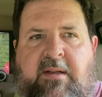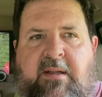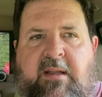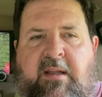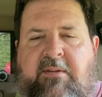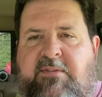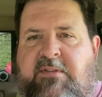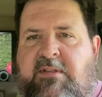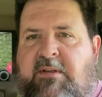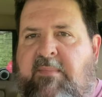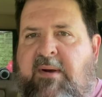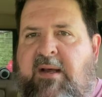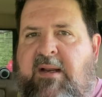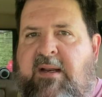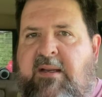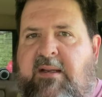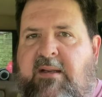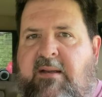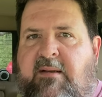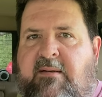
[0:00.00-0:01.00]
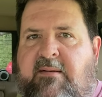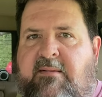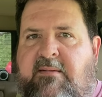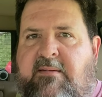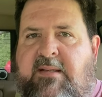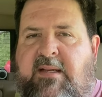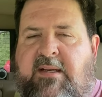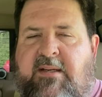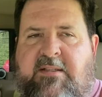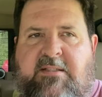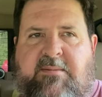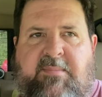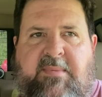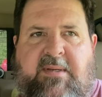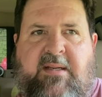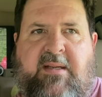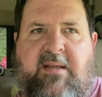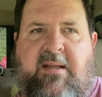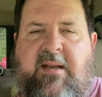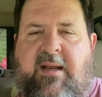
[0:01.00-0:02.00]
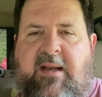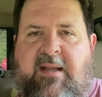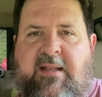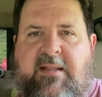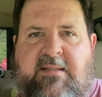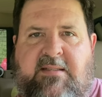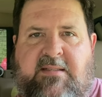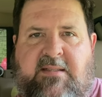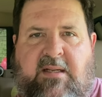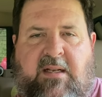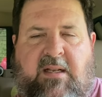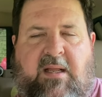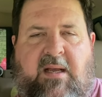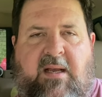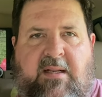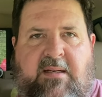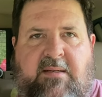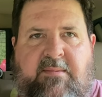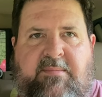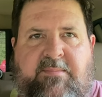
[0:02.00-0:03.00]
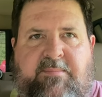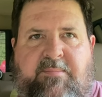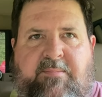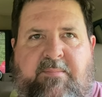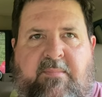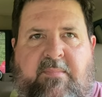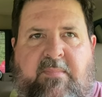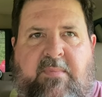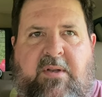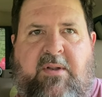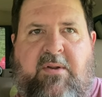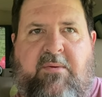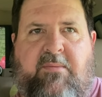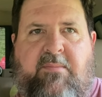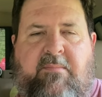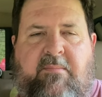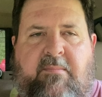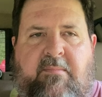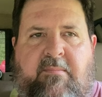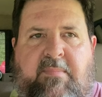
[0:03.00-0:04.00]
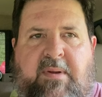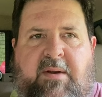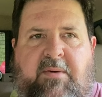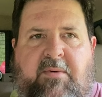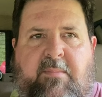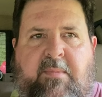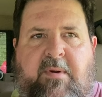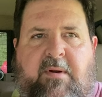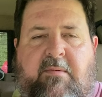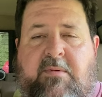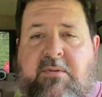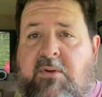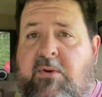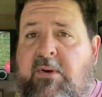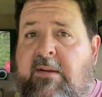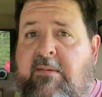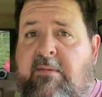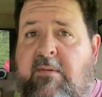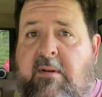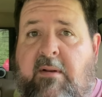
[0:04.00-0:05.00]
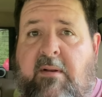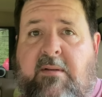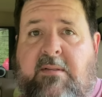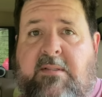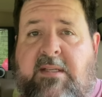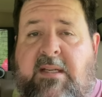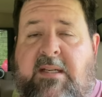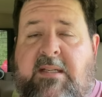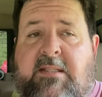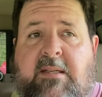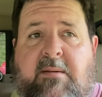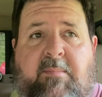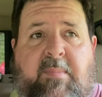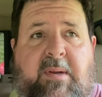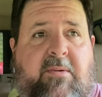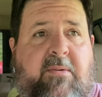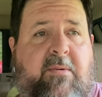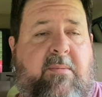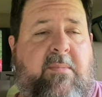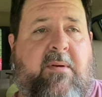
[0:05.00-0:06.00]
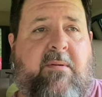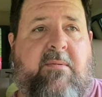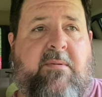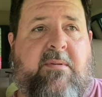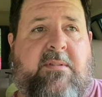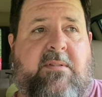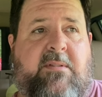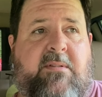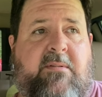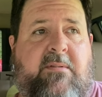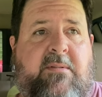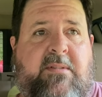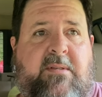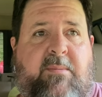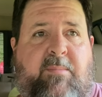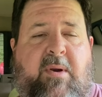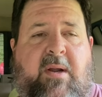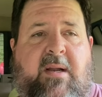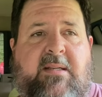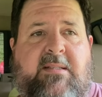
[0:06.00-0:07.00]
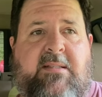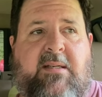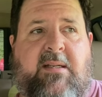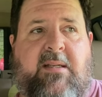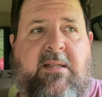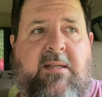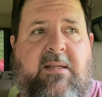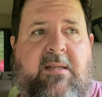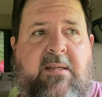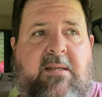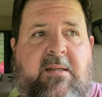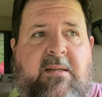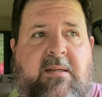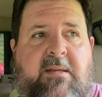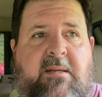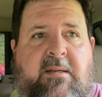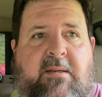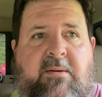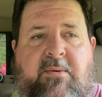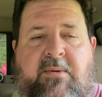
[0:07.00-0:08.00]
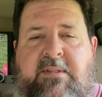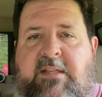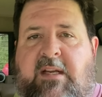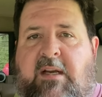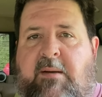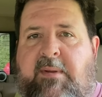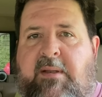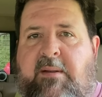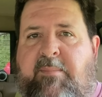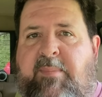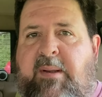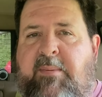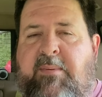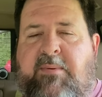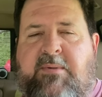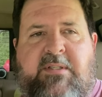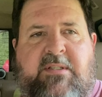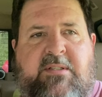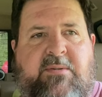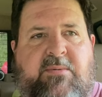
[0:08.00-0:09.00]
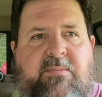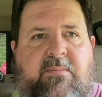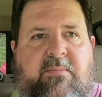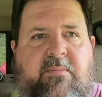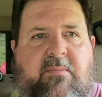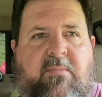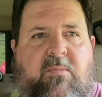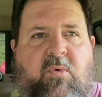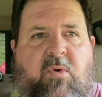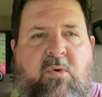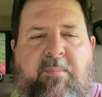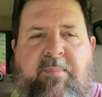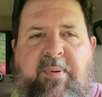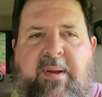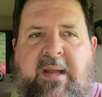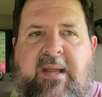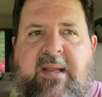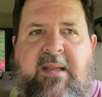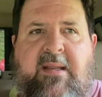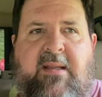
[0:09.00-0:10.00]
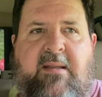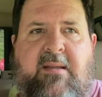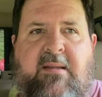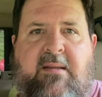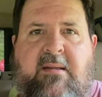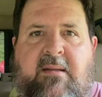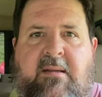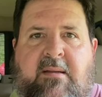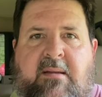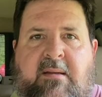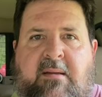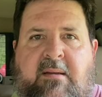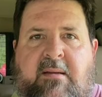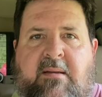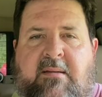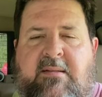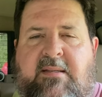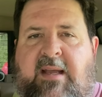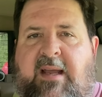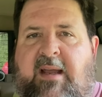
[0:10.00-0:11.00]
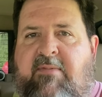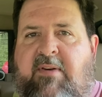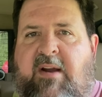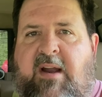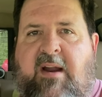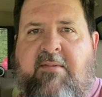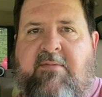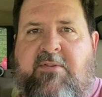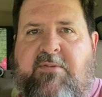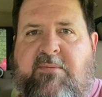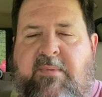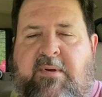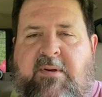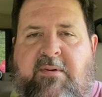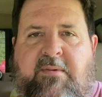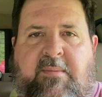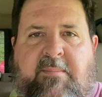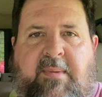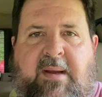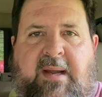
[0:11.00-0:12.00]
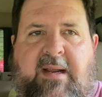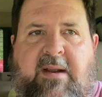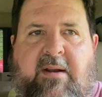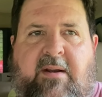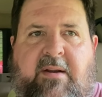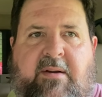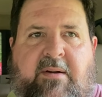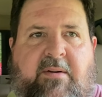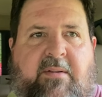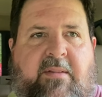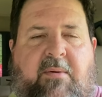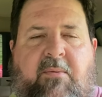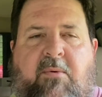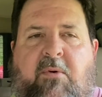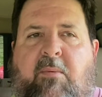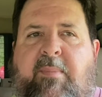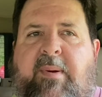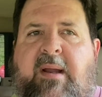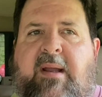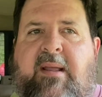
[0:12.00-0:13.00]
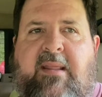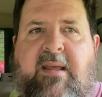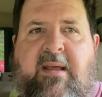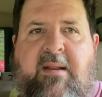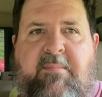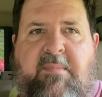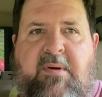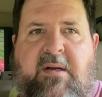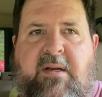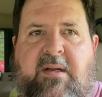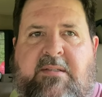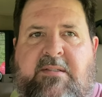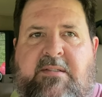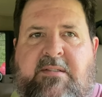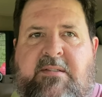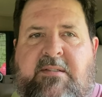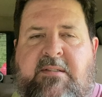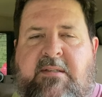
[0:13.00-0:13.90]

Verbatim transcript: If somebody tells me, and I get this a lot, new bee removers or even seasoned bee removers, surprisingly, will tell me people just won't pay to have hives removed in my area. They won't pay that much.